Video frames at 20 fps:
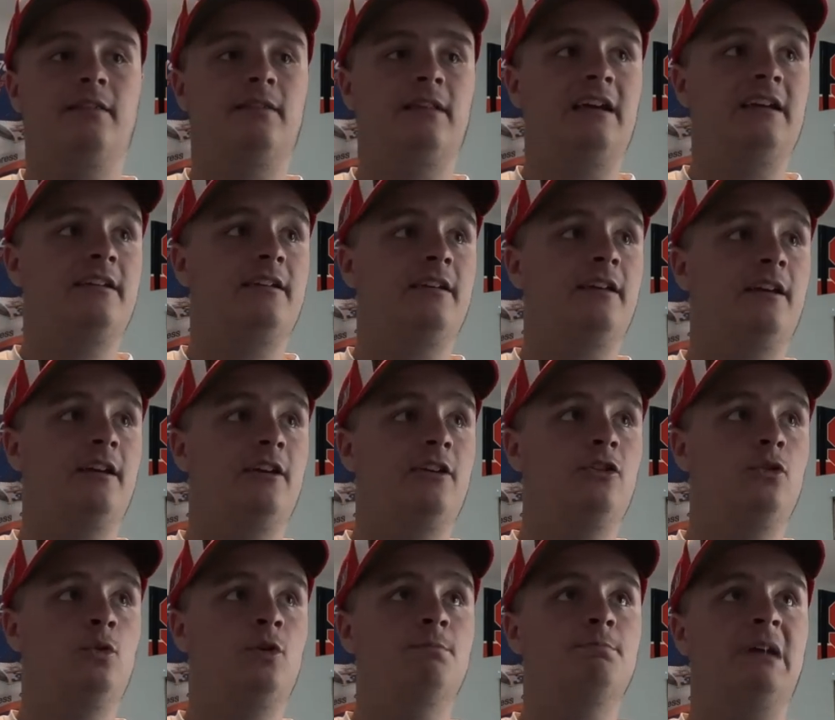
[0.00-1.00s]
Like,
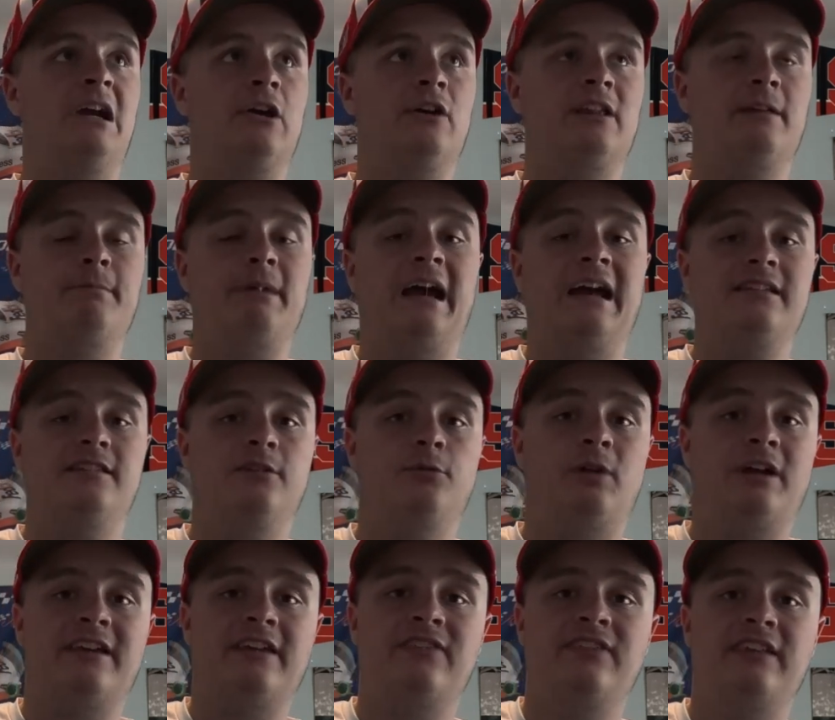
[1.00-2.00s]
you could barely pass it.
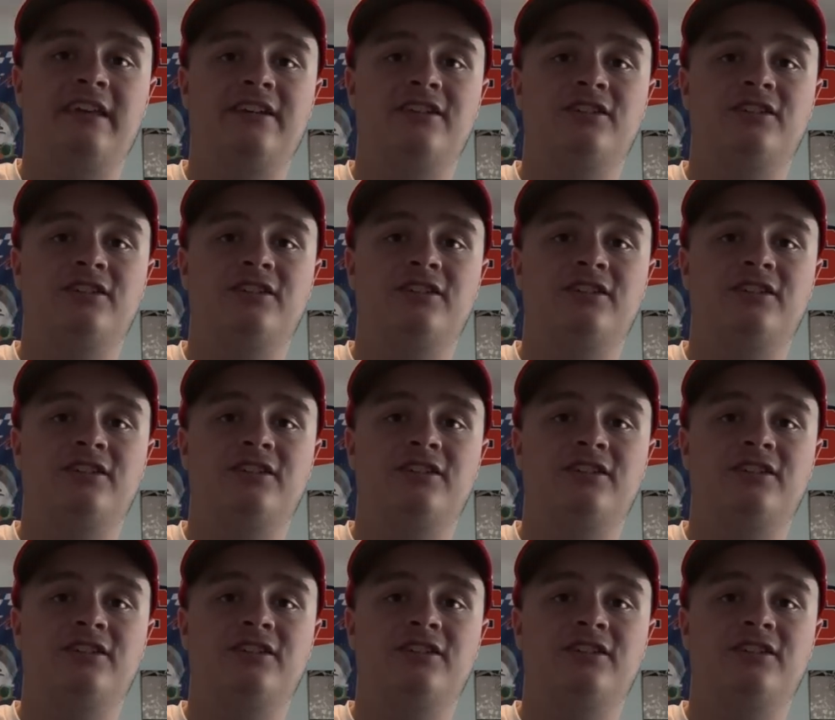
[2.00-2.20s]
Like in the